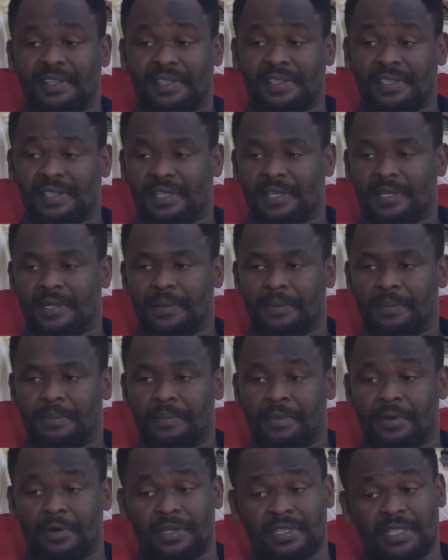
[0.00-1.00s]
this,
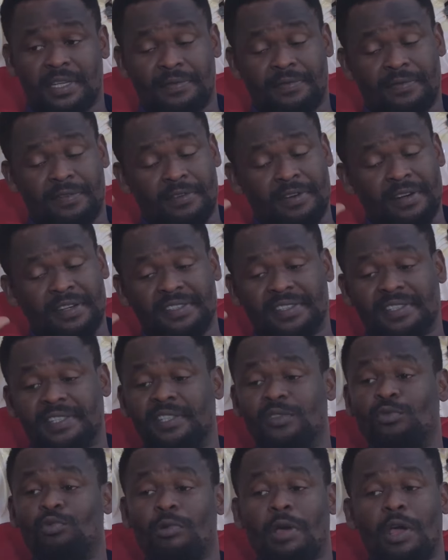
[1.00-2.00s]
because I've already
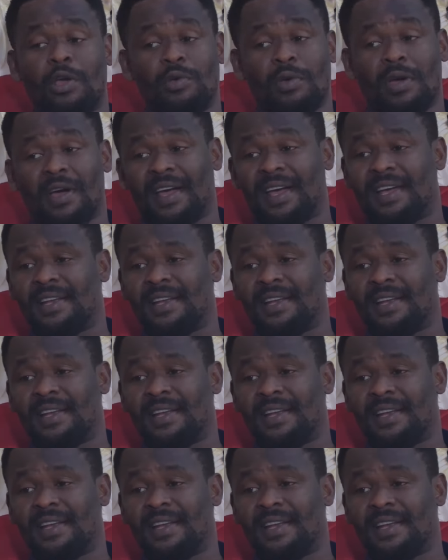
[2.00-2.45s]
seen where you are